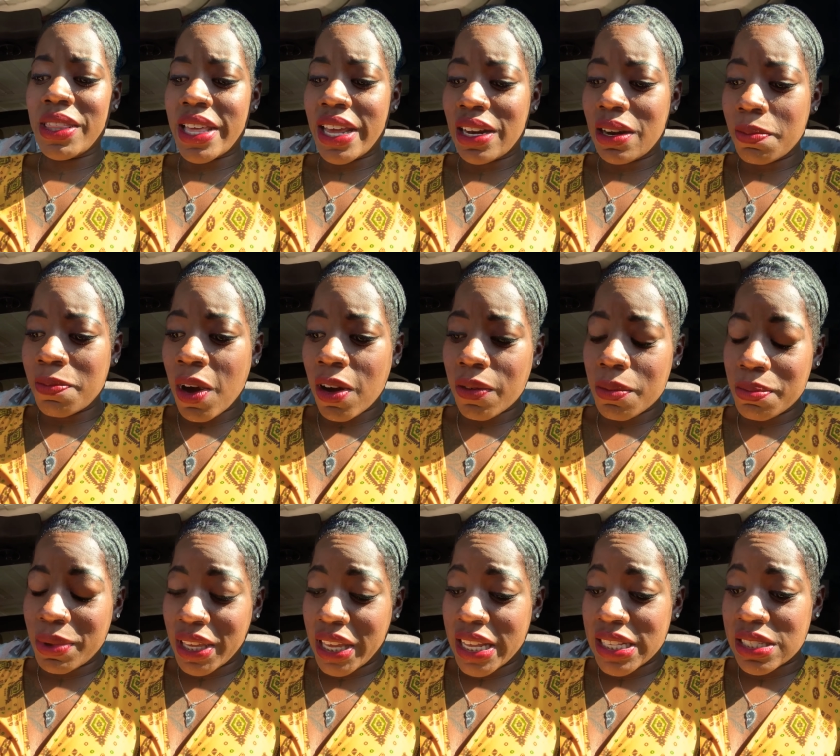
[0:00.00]
that it
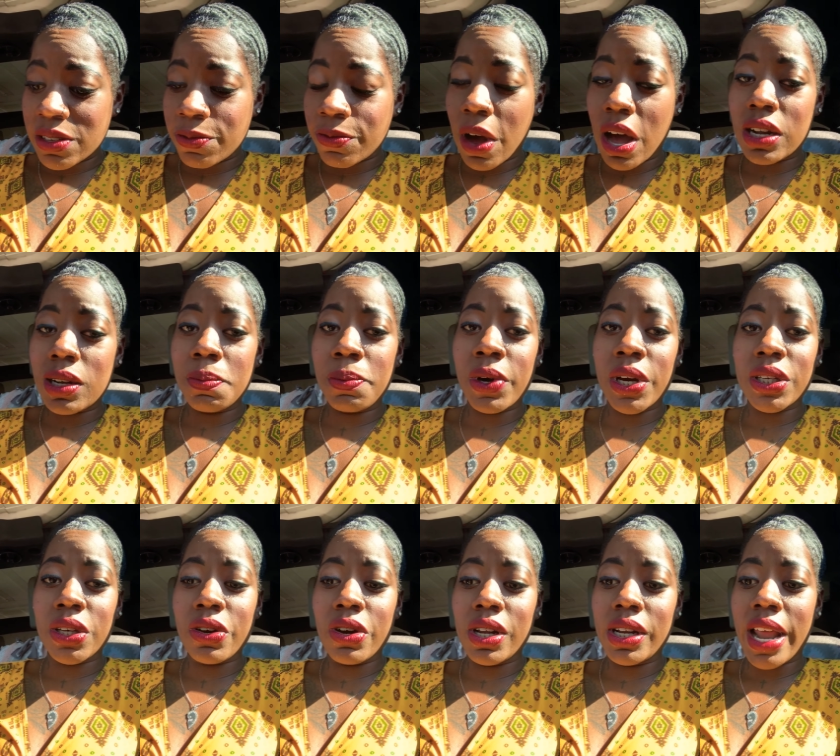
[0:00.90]
begin to fall
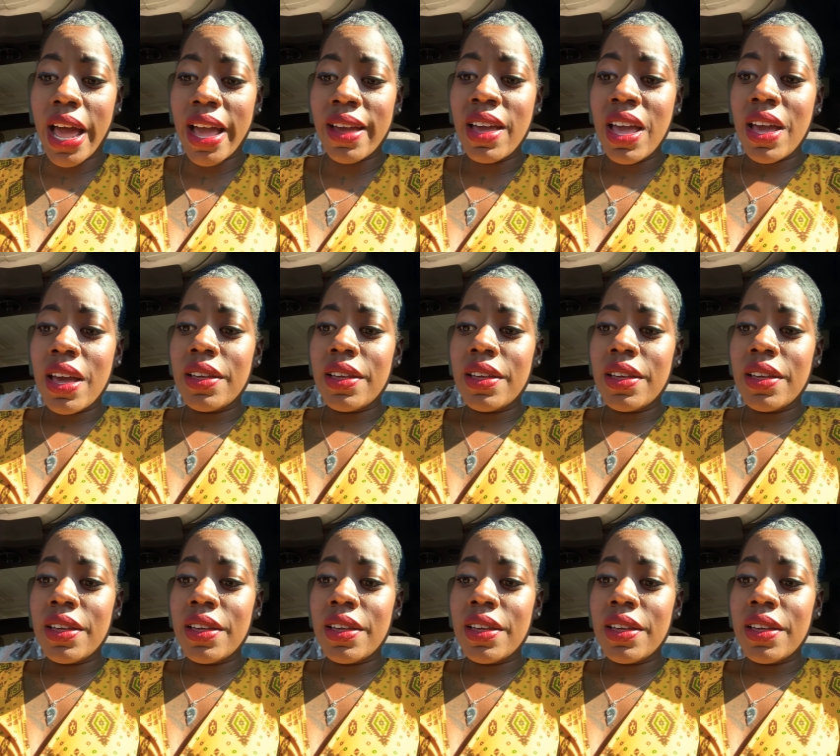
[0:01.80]
upon your life.